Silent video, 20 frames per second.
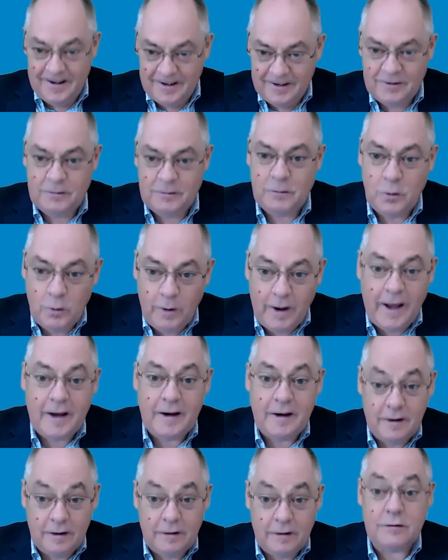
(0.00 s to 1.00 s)
interview, and
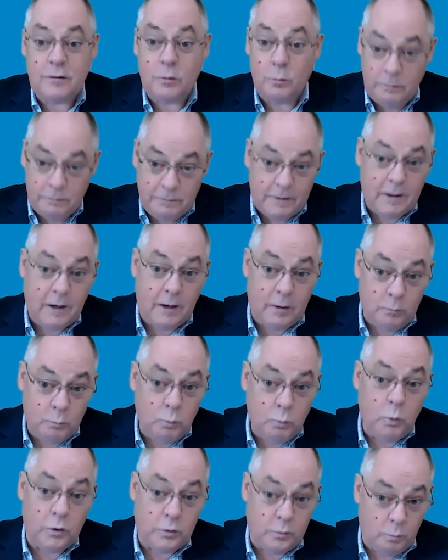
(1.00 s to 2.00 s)
it is terrific and
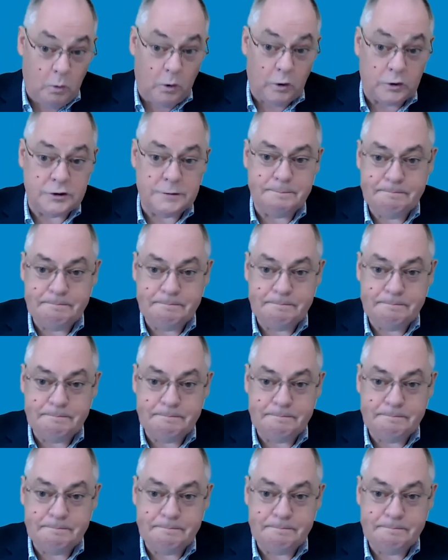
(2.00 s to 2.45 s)
worth a watch.